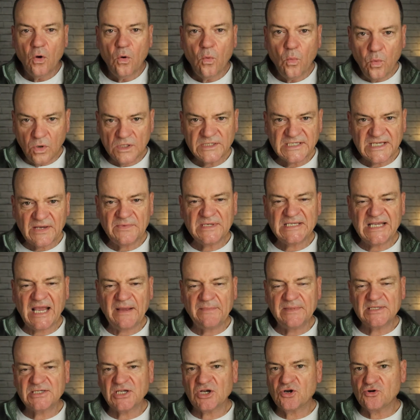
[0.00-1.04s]
Once I was
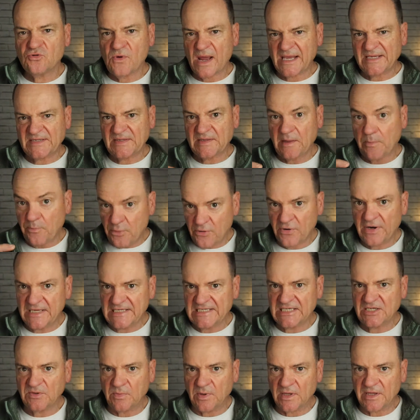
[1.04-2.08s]
able to grasp the
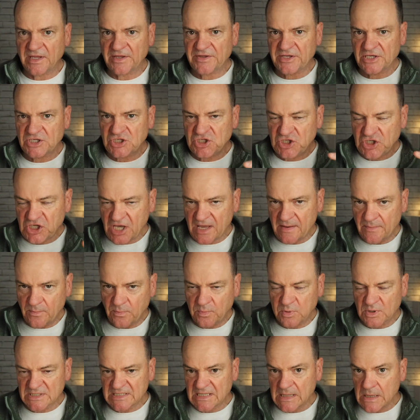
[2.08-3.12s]
principle that the chimp
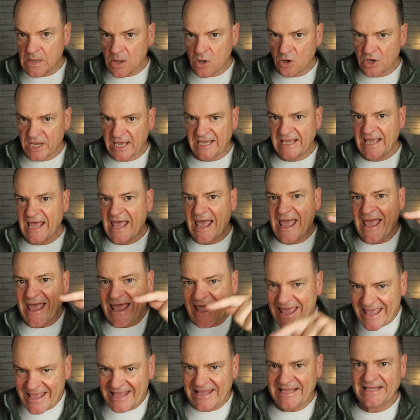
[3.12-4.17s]
was looking
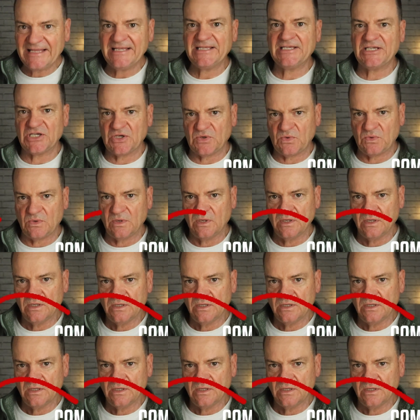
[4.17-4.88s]
into